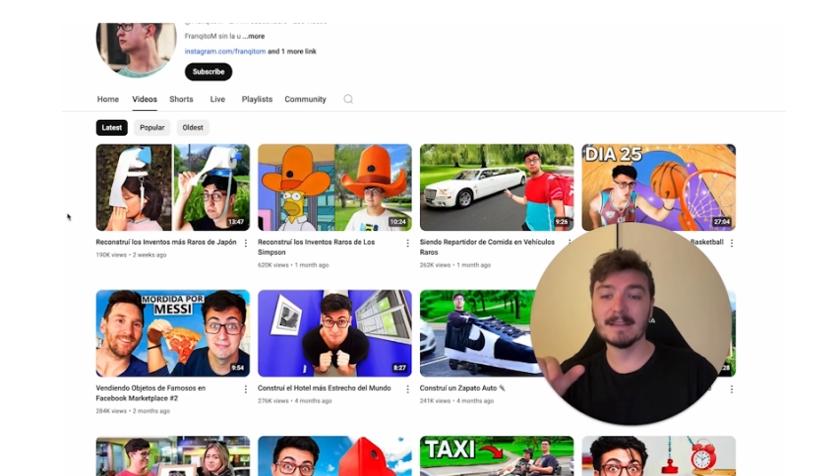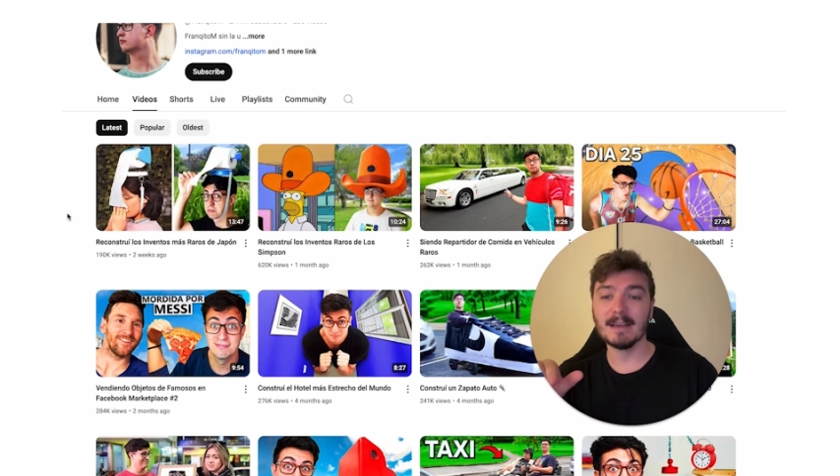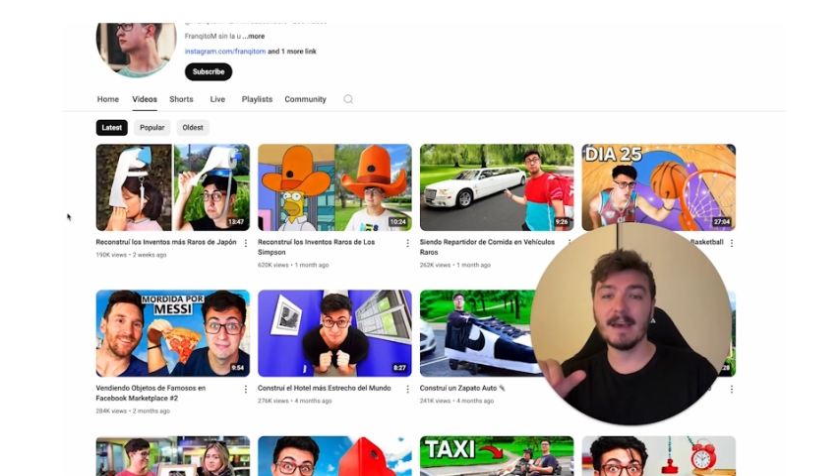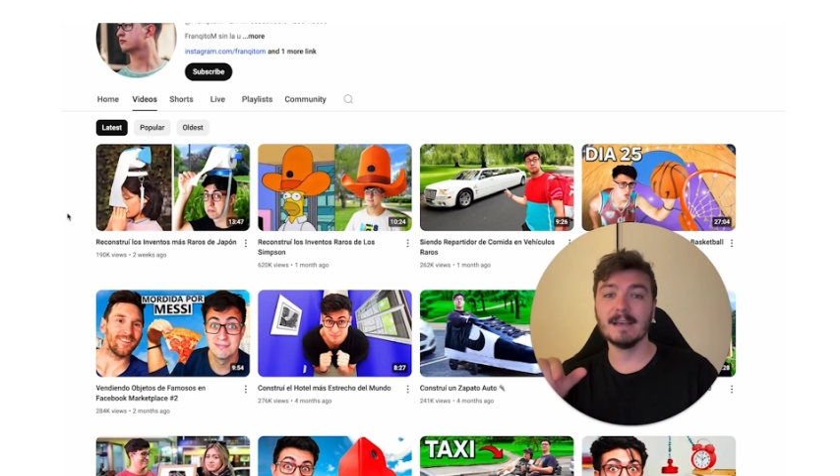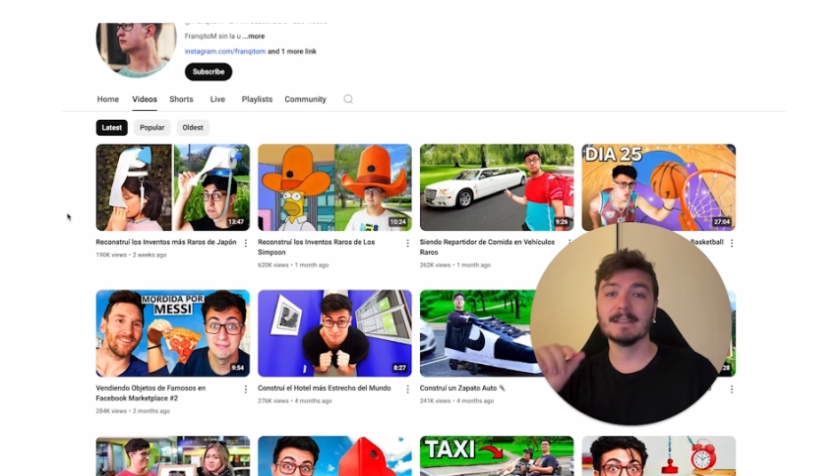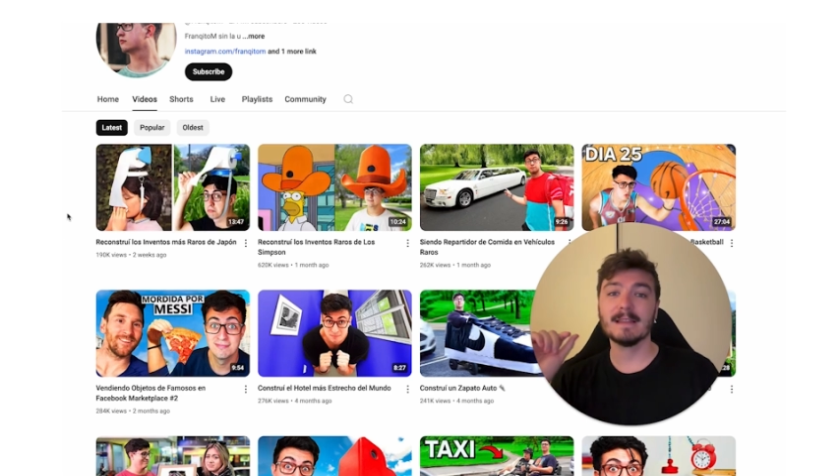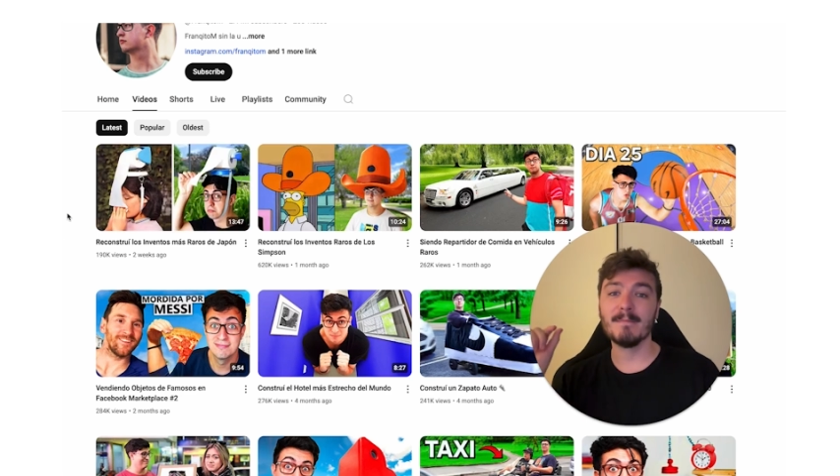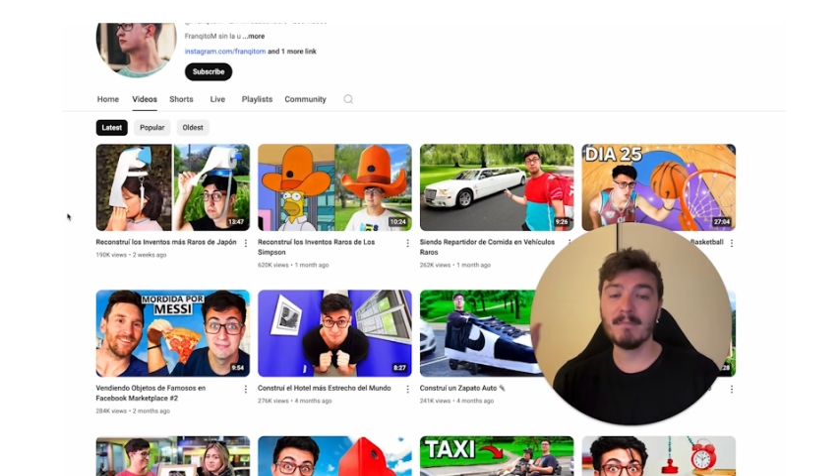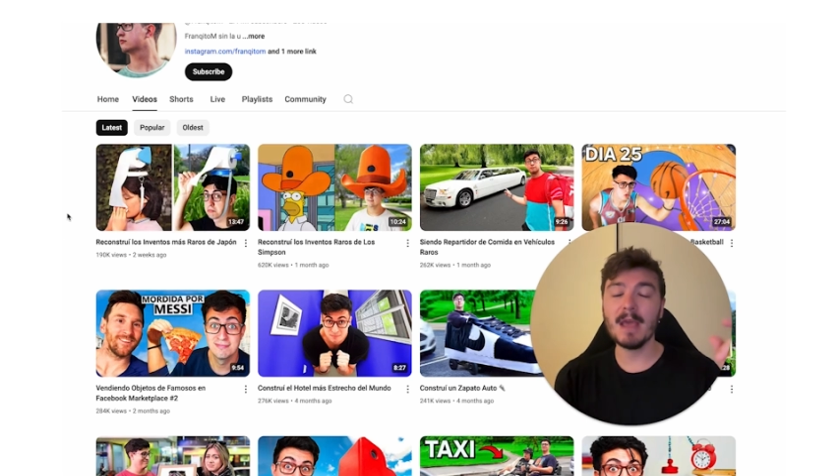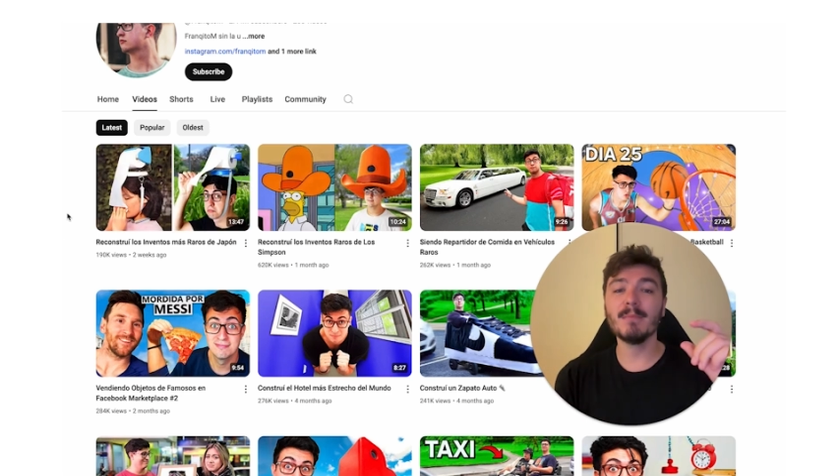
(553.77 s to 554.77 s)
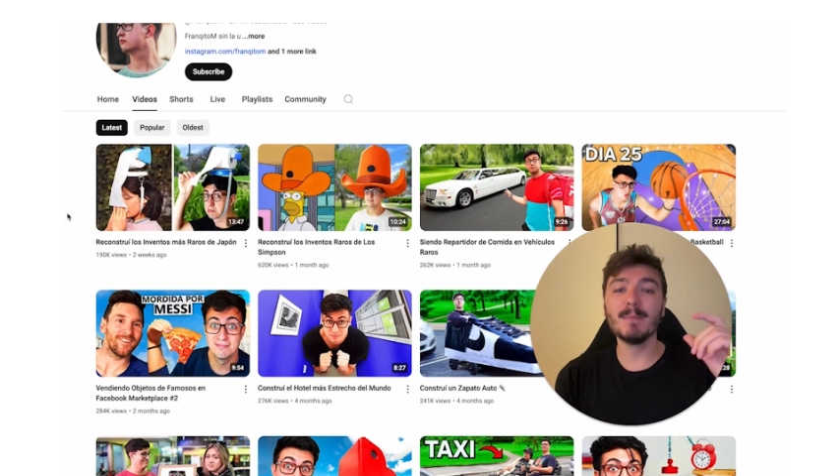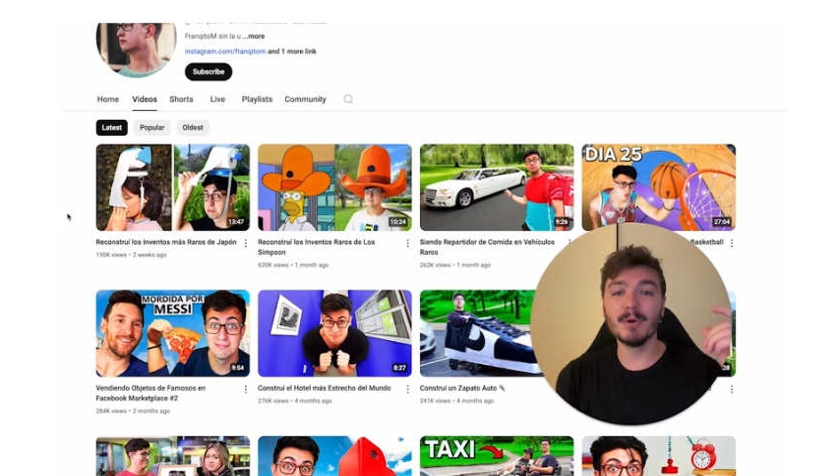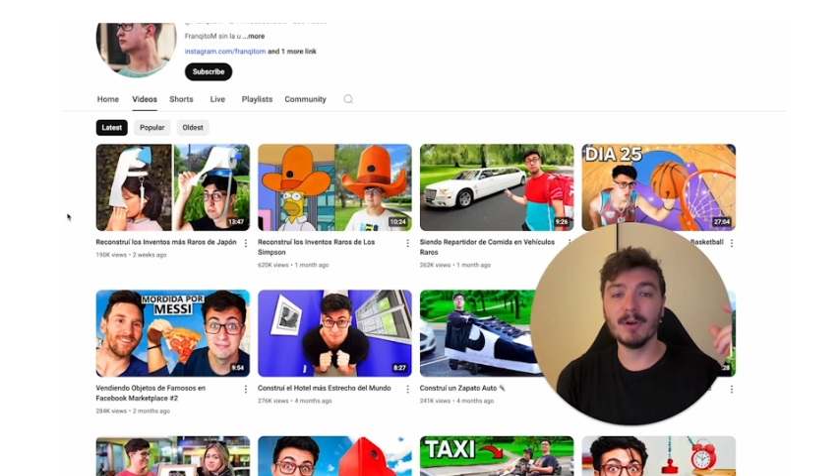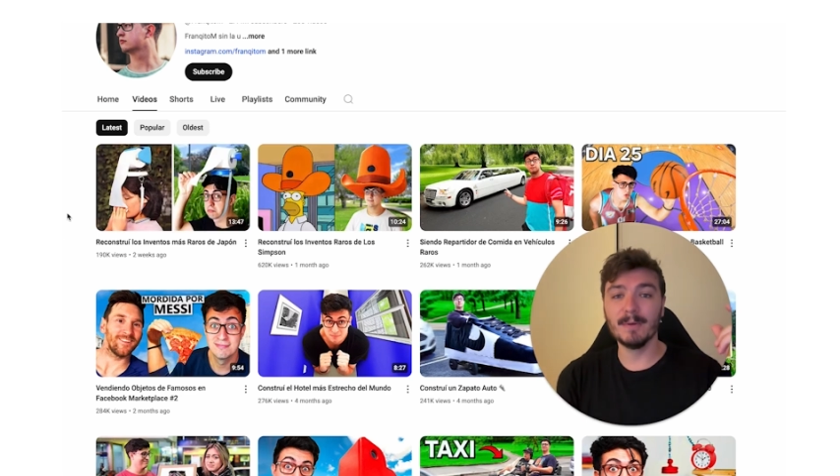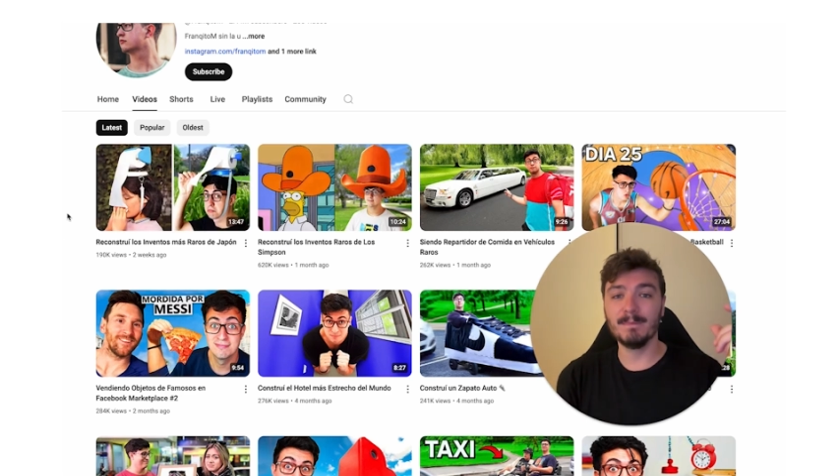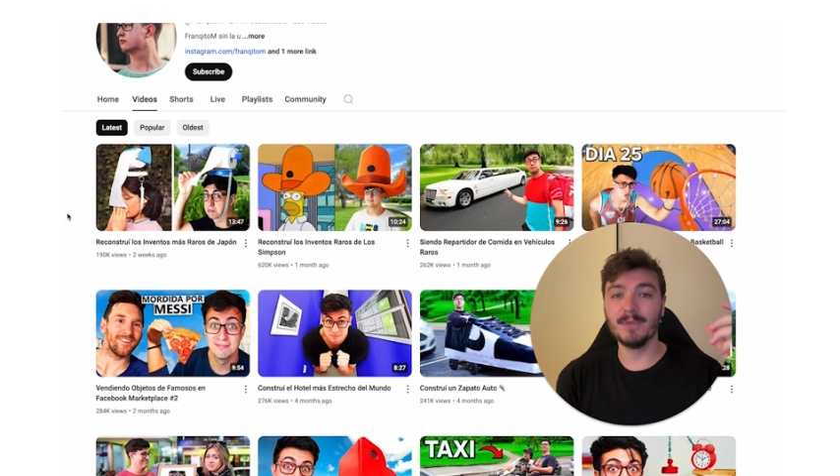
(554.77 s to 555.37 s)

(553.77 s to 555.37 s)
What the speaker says: the case, then maybe put,